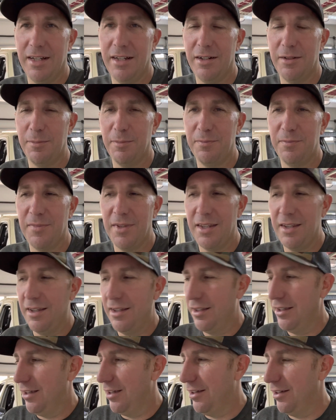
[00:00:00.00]

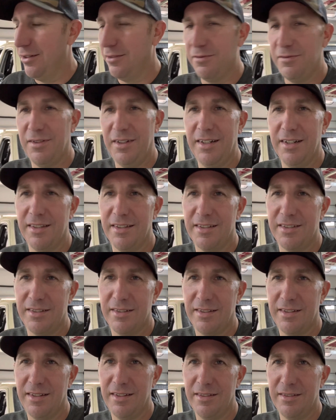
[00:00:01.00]
100 feet of
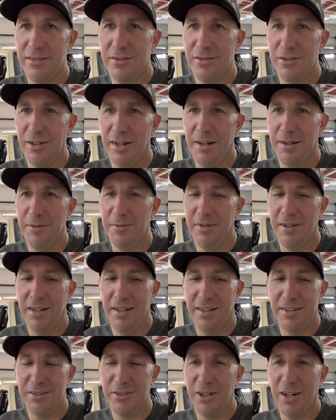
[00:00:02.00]
this
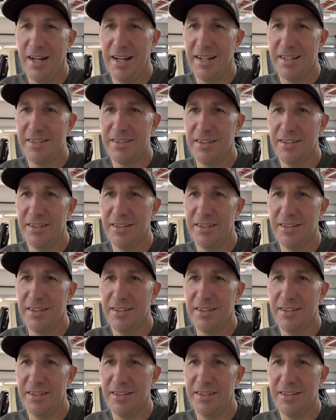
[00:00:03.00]
track.